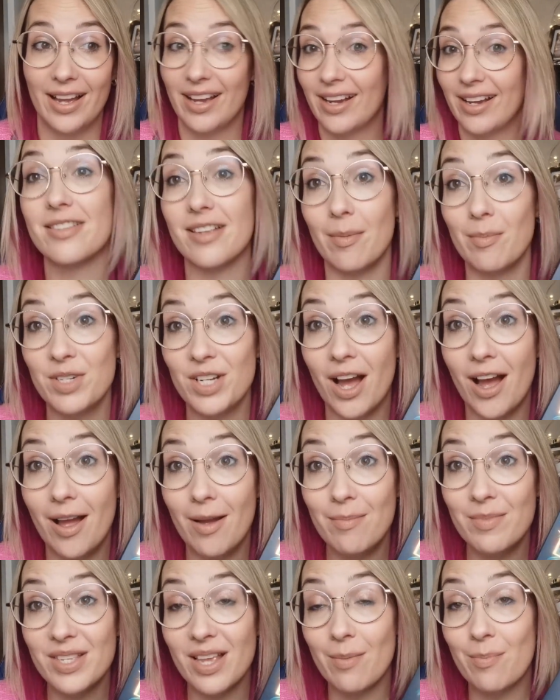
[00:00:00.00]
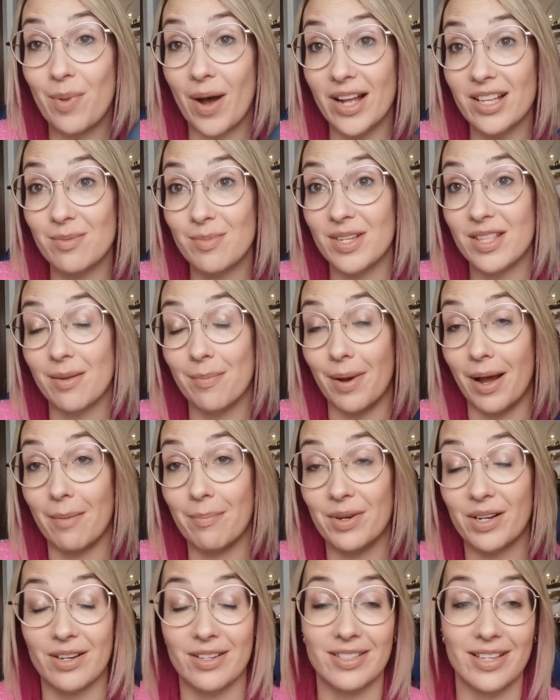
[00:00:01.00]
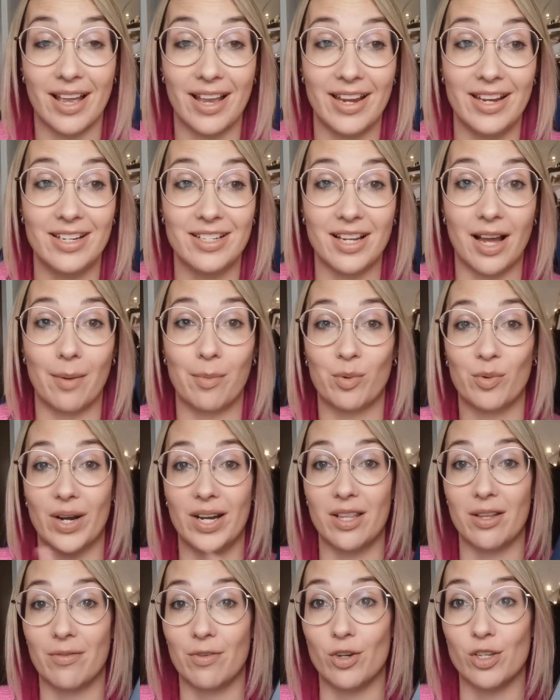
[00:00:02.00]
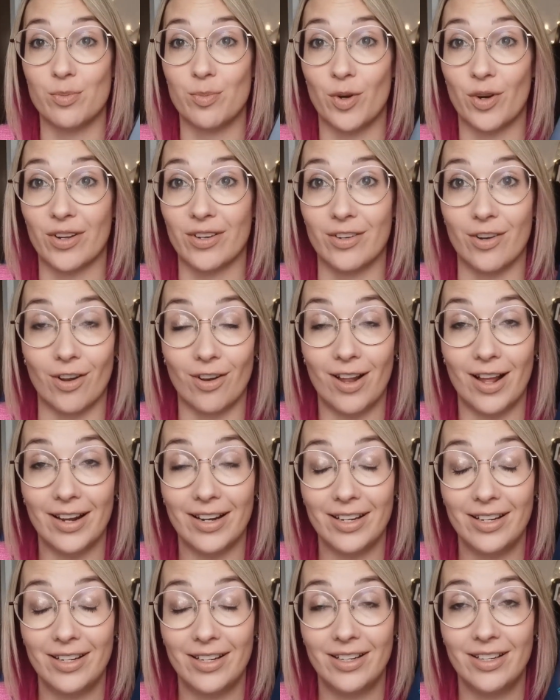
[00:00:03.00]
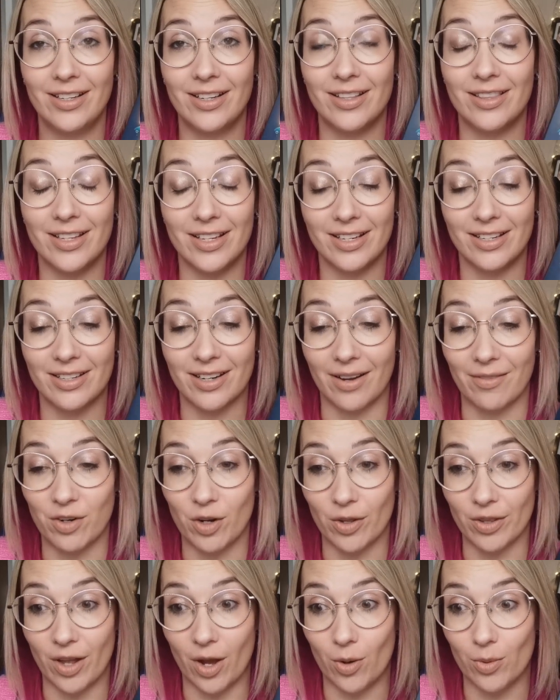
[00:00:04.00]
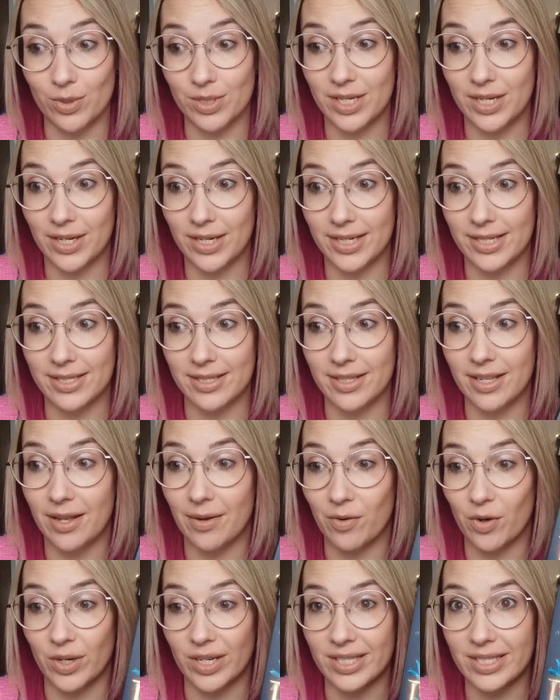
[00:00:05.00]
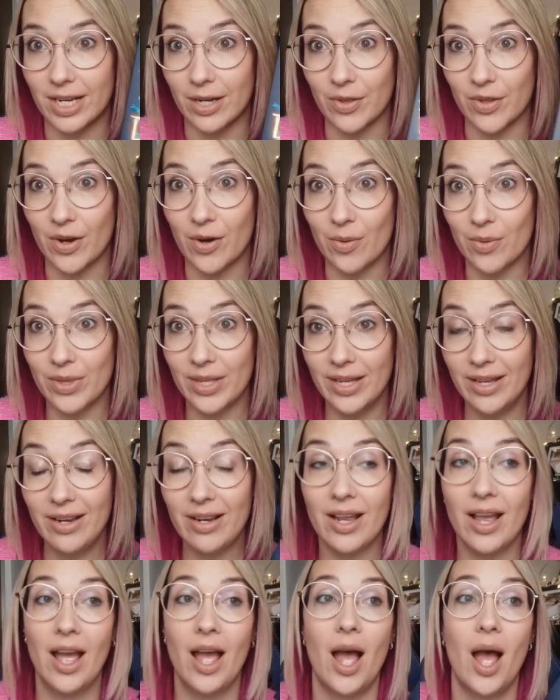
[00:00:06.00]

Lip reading: Sometimes it bites me in the butt because I end up reading the first book and not liking it, and then I've got the whole series and then I've got to sell the whole thing.